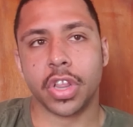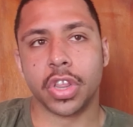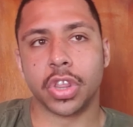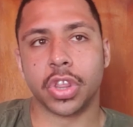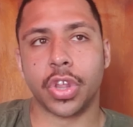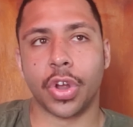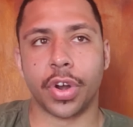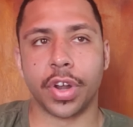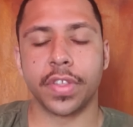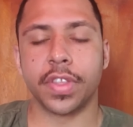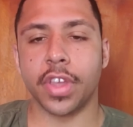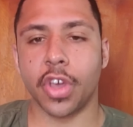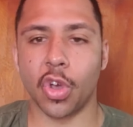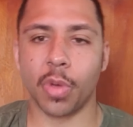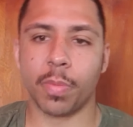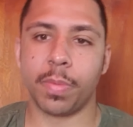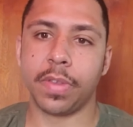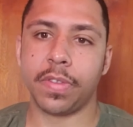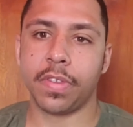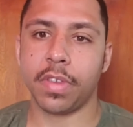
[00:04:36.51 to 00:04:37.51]
learning the
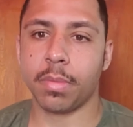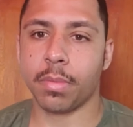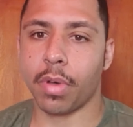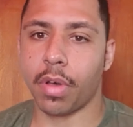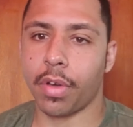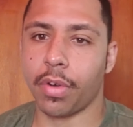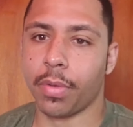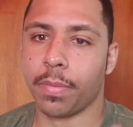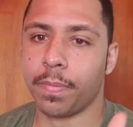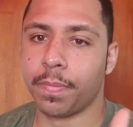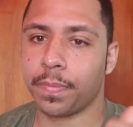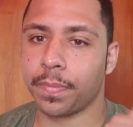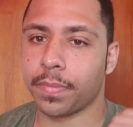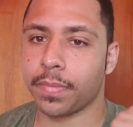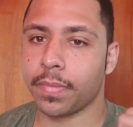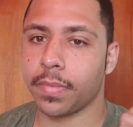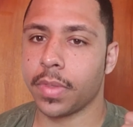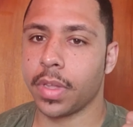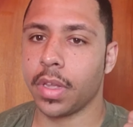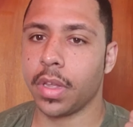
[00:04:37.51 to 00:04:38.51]
OPT model,
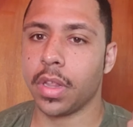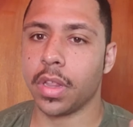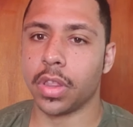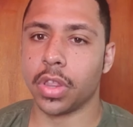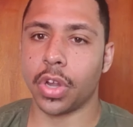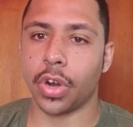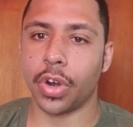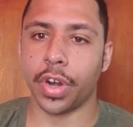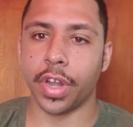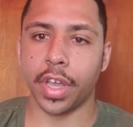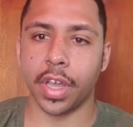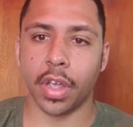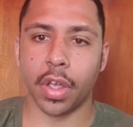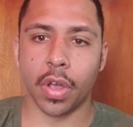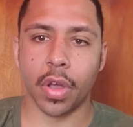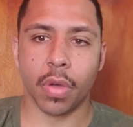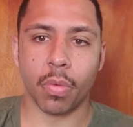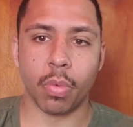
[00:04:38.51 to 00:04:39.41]
learning